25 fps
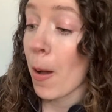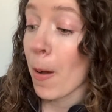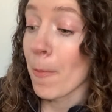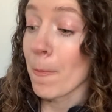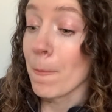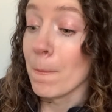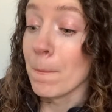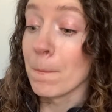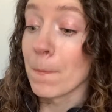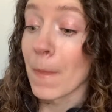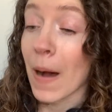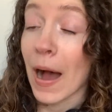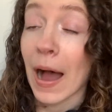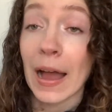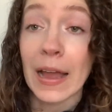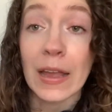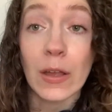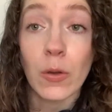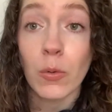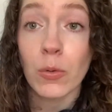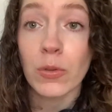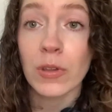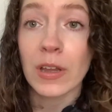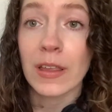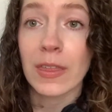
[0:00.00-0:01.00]
My
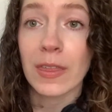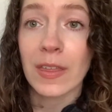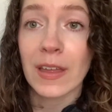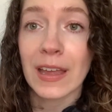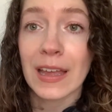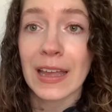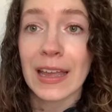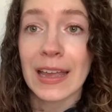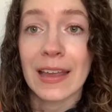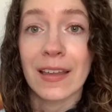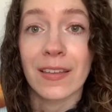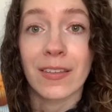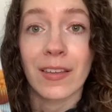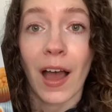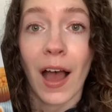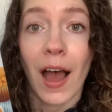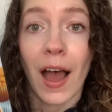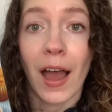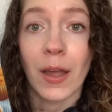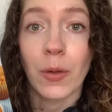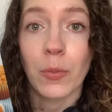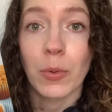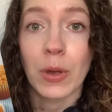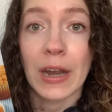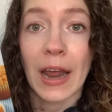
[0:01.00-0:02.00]
only thing is I
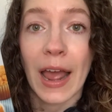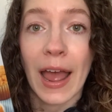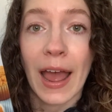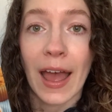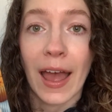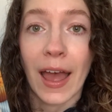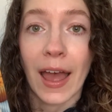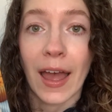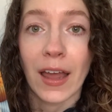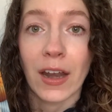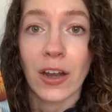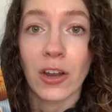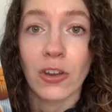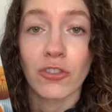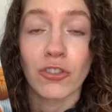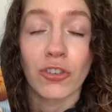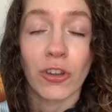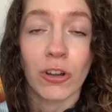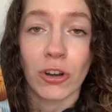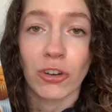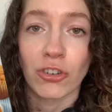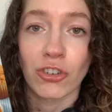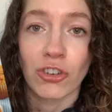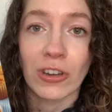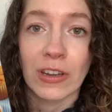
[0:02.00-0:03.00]
would add cheddar
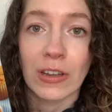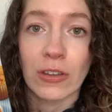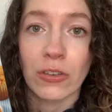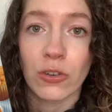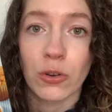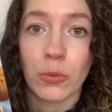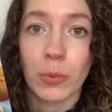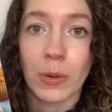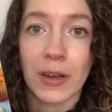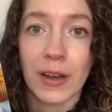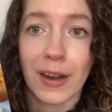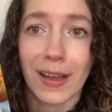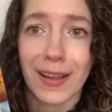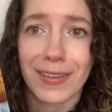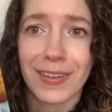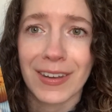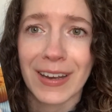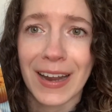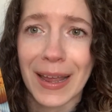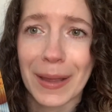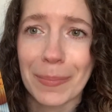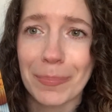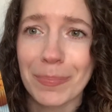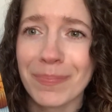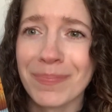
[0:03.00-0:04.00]
cheese to it next
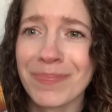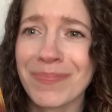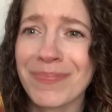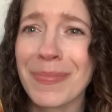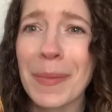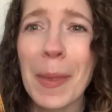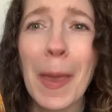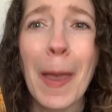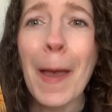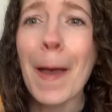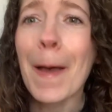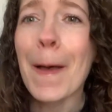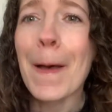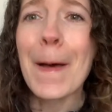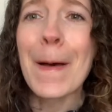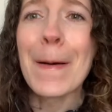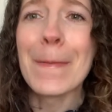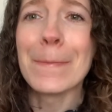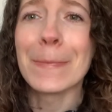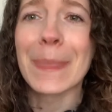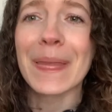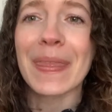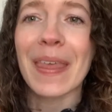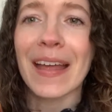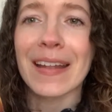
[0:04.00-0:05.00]
time,
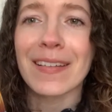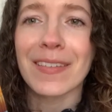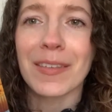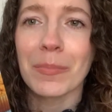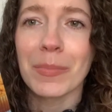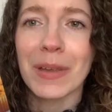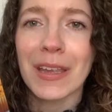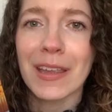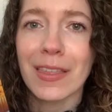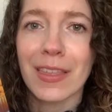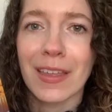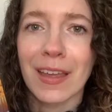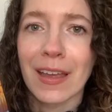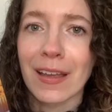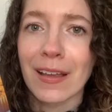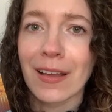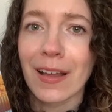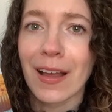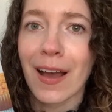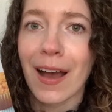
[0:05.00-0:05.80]
but that's a me thing.